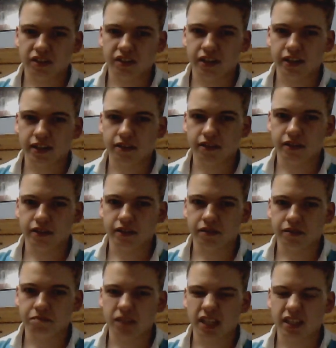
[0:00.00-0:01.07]
get
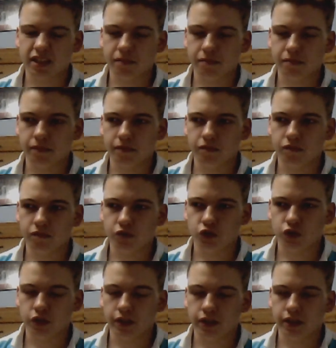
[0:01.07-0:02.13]
them
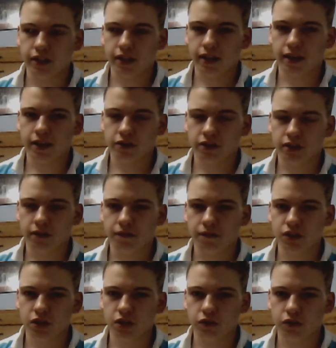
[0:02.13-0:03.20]
retreated and get your
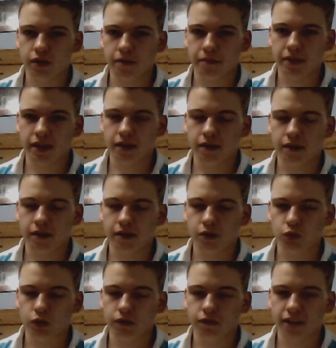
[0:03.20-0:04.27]
Cleffas out and being able to
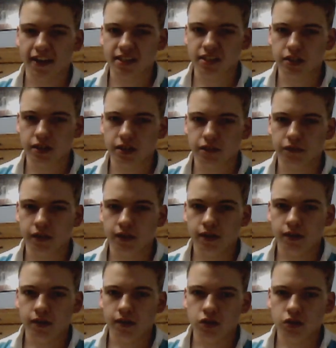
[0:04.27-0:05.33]
do it fast enough.
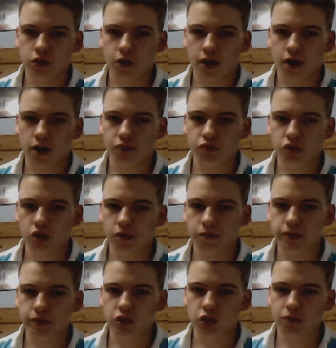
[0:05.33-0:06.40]
So I'd
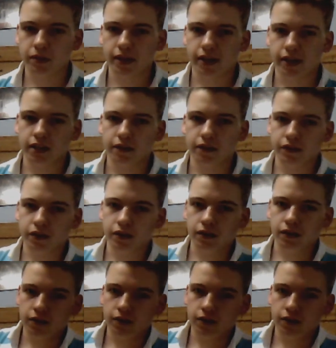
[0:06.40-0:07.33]
probably just play Cleffa.